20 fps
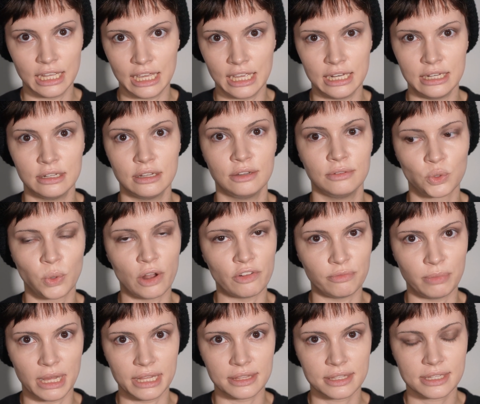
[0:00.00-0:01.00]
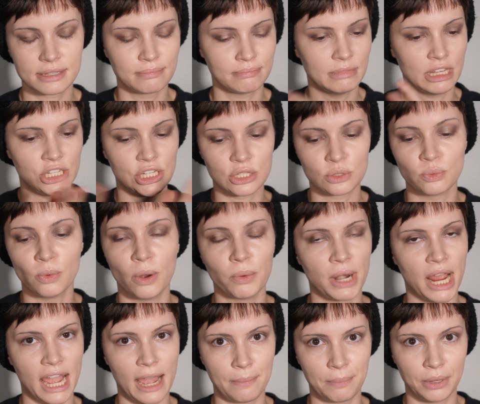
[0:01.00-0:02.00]
in 12 months. It just won't
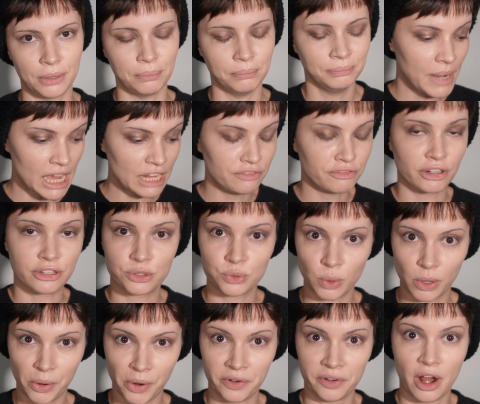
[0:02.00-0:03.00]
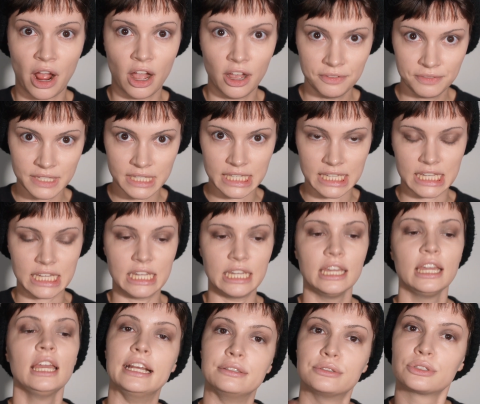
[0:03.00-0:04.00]
happen. But for
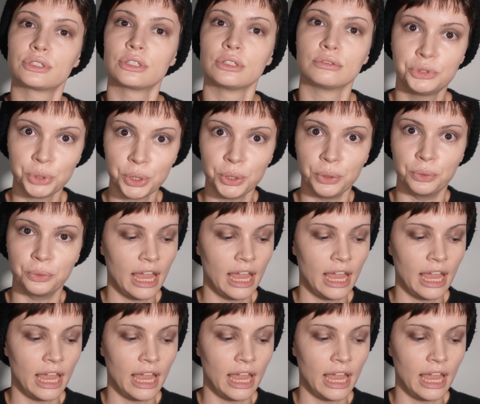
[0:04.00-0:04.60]
Swarovski, it's true.